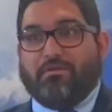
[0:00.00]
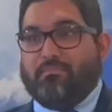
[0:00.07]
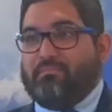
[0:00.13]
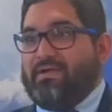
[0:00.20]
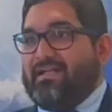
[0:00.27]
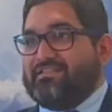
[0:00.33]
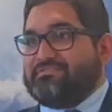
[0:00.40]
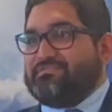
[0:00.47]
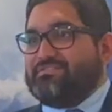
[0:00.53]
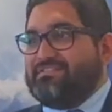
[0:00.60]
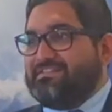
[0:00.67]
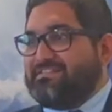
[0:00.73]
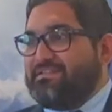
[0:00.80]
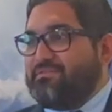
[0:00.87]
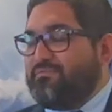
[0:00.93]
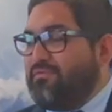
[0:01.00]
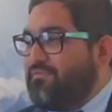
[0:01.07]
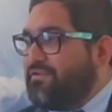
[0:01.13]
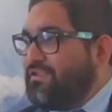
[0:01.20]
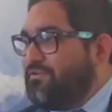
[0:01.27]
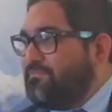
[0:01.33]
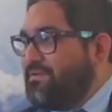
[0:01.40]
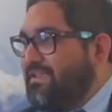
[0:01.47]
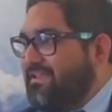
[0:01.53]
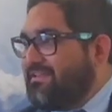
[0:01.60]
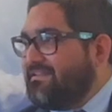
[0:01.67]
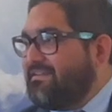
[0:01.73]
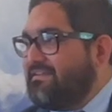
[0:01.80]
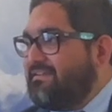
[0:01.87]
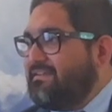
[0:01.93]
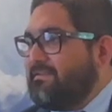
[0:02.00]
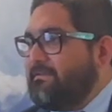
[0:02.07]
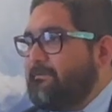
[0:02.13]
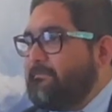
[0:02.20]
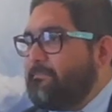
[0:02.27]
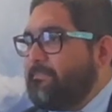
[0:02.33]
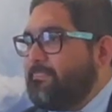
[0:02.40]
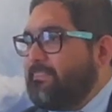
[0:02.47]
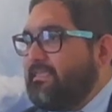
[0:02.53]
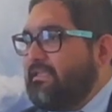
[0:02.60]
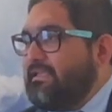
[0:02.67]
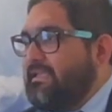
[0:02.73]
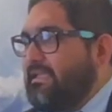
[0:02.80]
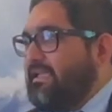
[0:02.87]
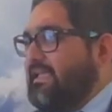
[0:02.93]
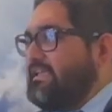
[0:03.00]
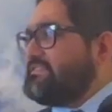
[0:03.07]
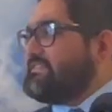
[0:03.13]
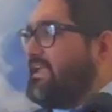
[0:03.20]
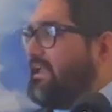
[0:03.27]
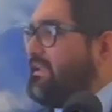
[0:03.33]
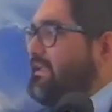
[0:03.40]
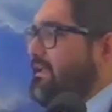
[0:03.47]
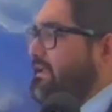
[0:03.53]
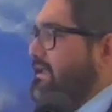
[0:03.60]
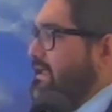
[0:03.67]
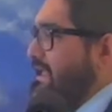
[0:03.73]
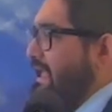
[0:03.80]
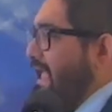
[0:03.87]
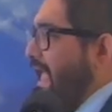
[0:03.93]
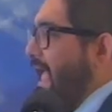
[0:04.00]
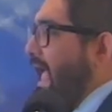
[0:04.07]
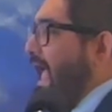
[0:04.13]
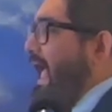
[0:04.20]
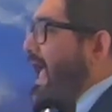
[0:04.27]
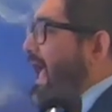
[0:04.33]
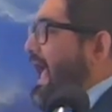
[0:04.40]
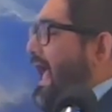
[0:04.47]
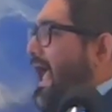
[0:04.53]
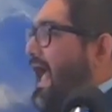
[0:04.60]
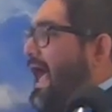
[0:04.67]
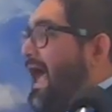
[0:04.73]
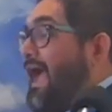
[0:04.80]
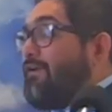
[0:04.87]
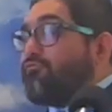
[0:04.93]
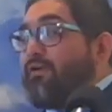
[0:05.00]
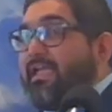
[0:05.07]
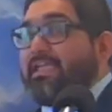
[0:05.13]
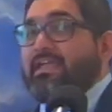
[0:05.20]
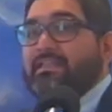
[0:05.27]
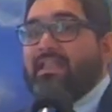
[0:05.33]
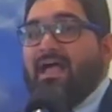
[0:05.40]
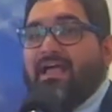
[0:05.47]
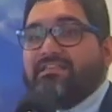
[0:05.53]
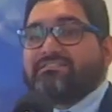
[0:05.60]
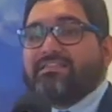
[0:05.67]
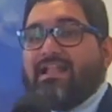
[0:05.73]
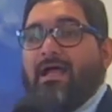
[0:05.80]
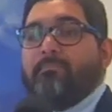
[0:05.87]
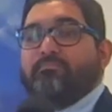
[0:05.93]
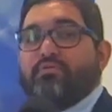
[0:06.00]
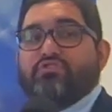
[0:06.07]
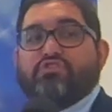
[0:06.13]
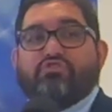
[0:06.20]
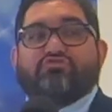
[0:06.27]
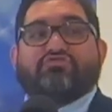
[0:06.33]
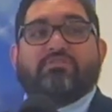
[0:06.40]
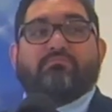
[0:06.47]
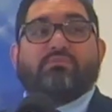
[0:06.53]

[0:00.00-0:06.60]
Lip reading: pastor looked at him, well, what do you need? He said, I recognize that I'm producing